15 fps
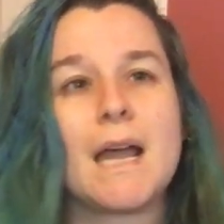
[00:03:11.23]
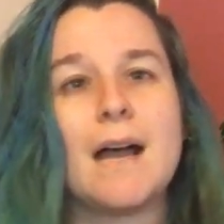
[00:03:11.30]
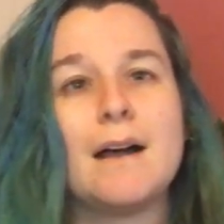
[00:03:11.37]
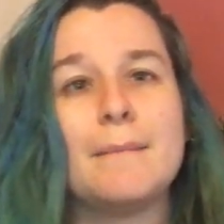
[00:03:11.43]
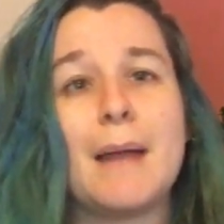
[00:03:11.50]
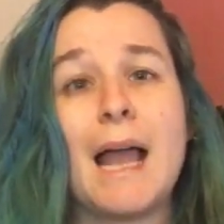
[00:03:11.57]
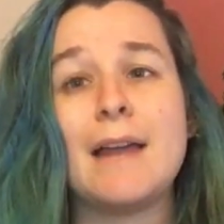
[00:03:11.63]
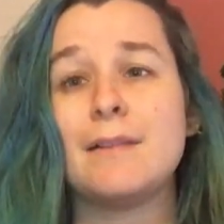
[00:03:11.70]

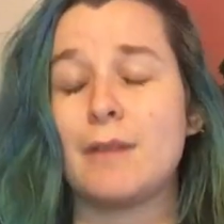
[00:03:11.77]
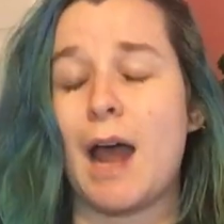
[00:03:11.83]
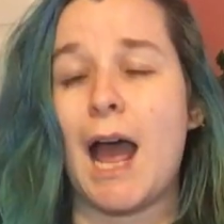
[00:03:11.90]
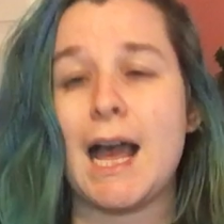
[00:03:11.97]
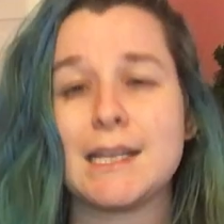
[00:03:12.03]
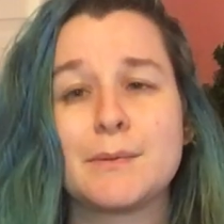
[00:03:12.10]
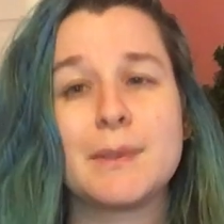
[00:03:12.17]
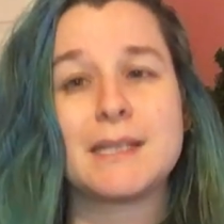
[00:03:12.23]
And
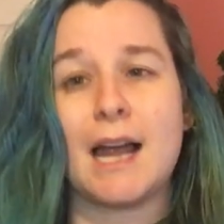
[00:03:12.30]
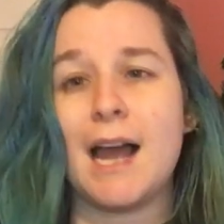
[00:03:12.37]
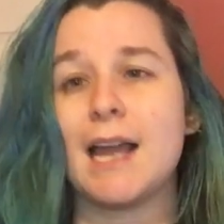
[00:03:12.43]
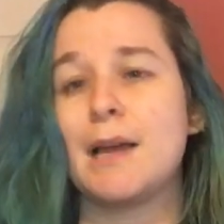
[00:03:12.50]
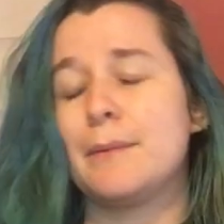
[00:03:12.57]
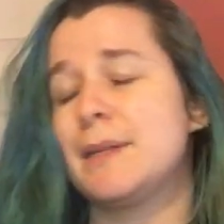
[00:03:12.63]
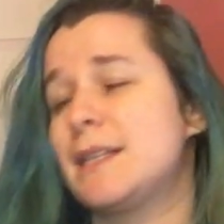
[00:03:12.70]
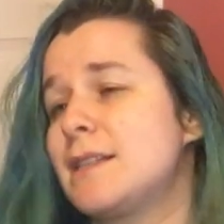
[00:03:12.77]
as was
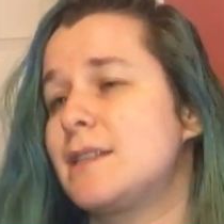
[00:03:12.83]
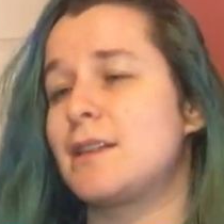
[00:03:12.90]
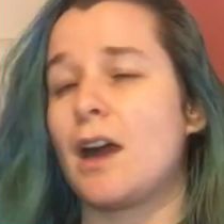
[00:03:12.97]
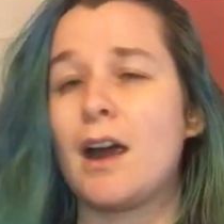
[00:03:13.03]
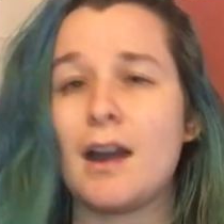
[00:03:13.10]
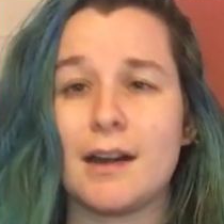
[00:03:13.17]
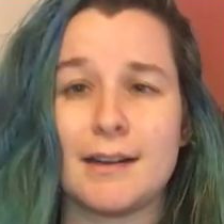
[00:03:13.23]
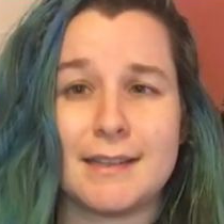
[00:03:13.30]
I would
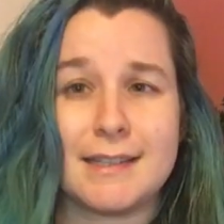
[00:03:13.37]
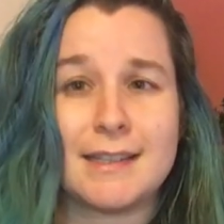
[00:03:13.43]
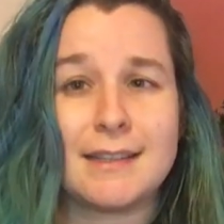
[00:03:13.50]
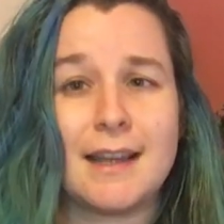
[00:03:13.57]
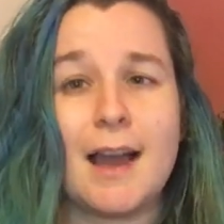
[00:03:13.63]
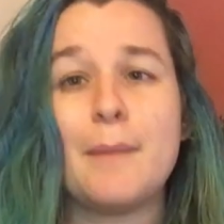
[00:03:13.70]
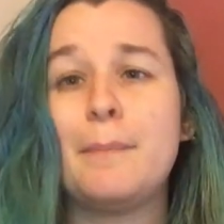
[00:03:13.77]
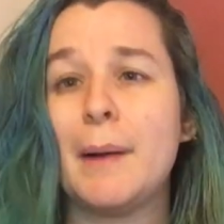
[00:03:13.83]
start
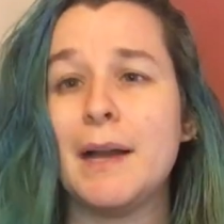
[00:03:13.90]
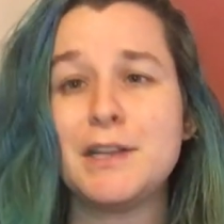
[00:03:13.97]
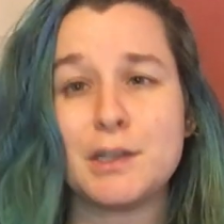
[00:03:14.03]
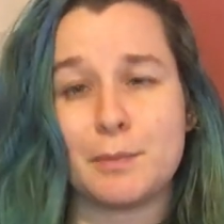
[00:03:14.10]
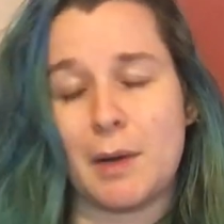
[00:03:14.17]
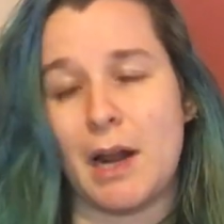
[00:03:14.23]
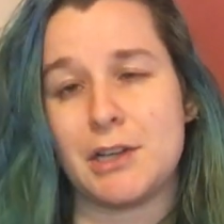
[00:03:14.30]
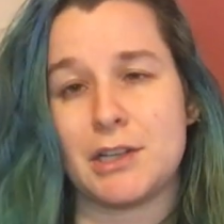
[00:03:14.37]
a bunch
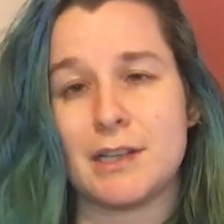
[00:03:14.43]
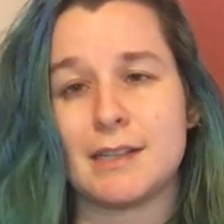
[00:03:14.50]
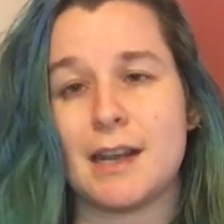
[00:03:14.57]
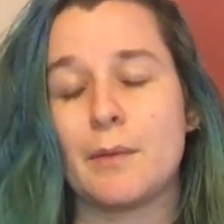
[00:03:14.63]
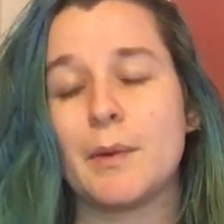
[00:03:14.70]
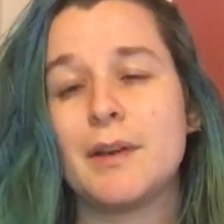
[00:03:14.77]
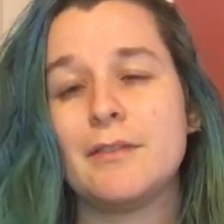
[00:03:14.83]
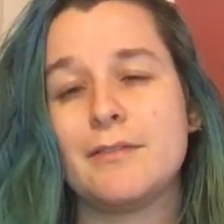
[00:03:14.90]
of projects and
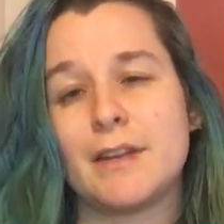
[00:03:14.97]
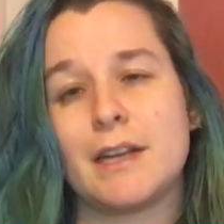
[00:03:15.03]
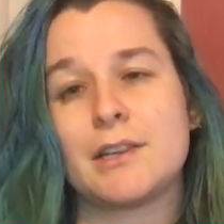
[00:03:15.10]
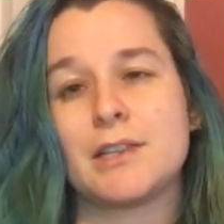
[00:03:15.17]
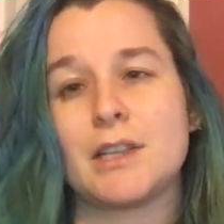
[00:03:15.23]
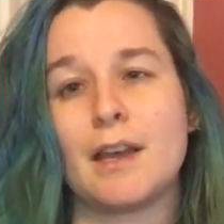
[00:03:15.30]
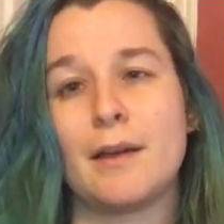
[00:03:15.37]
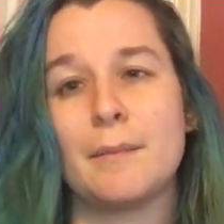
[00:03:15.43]
I wouldn't
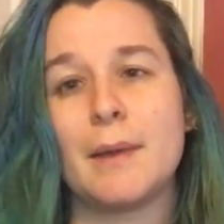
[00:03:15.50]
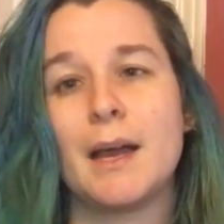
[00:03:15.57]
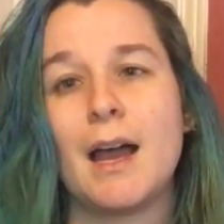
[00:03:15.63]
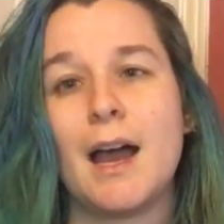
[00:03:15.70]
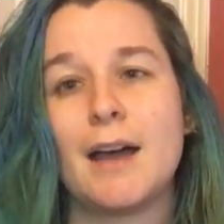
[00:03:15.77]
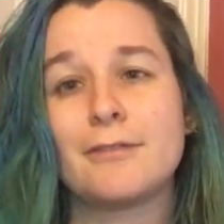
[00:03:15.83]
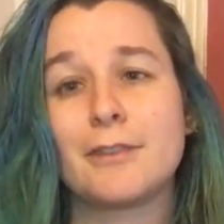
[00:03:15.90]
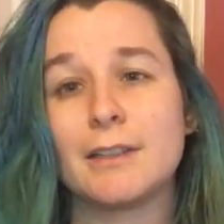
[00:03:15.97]
finish them
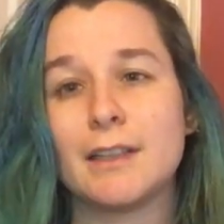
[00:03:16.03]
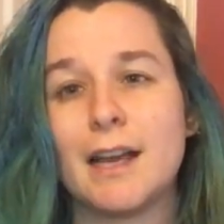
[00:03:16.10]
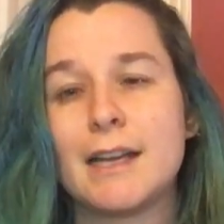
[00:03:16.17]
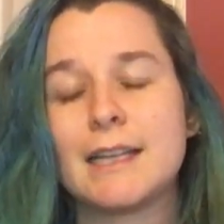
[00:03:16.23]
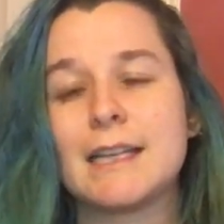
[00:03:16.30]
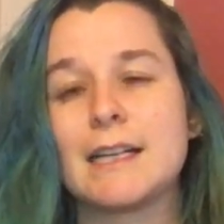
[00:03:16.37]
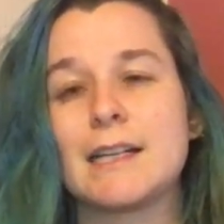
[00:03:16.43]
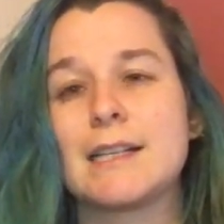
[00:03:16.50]
for a lot
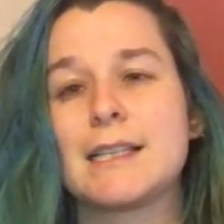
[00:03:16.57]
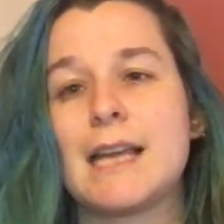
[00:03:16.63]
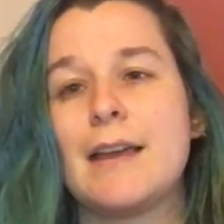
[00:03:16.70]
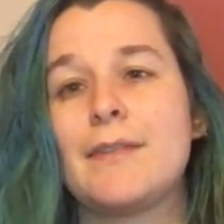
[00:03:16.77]
of years.